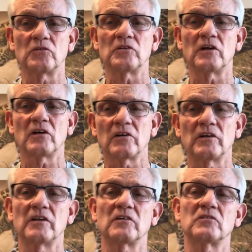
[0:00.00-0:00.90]
heart,
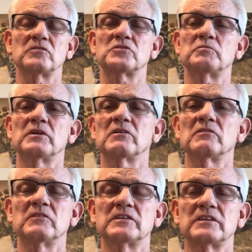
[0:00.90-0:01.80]
in our own spirit,
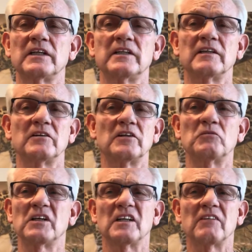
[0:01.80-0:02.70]
we say that, you know,
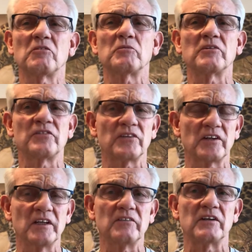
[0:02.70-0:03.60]
we could never be
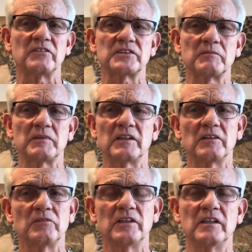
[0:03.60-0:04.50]
forgiven of something
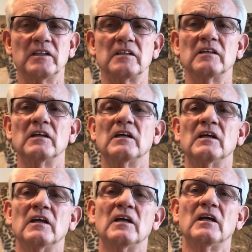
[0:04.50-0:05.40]
that we did.
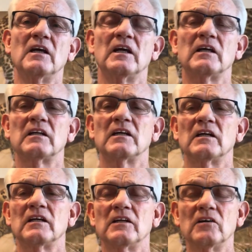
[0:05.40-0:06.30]

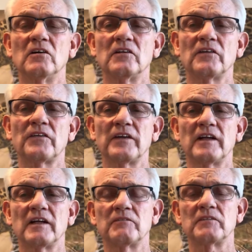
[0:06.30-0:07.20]
And, you know, the
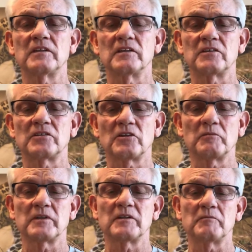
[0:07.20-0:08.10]
thing I've
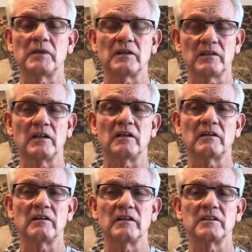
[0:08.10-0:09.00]
determined about God
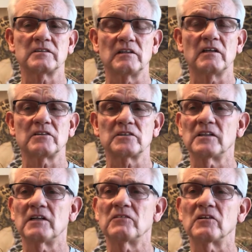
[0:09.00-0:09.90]
is a
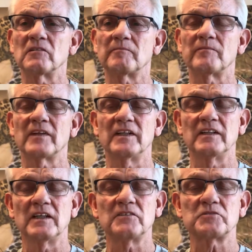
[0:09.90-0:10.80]
lover. He
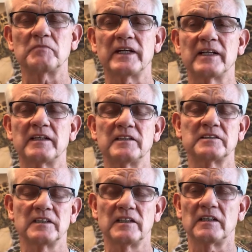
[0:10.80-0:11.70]
loves man. He
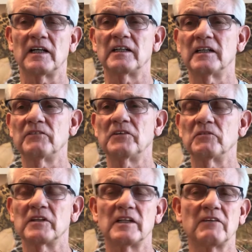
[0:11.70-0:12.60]
said, I love you
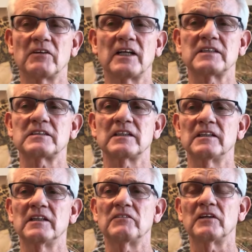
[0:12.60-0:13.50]
with an everlasting
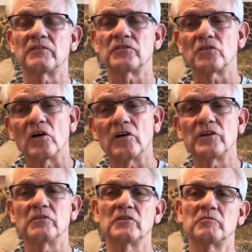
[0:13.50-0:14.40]
love, and I've drawn
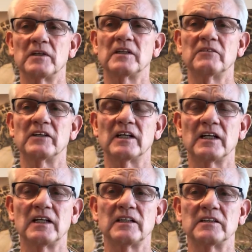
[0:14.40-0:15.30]
you with my loving
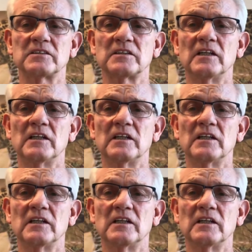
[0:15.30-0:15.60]
kindness.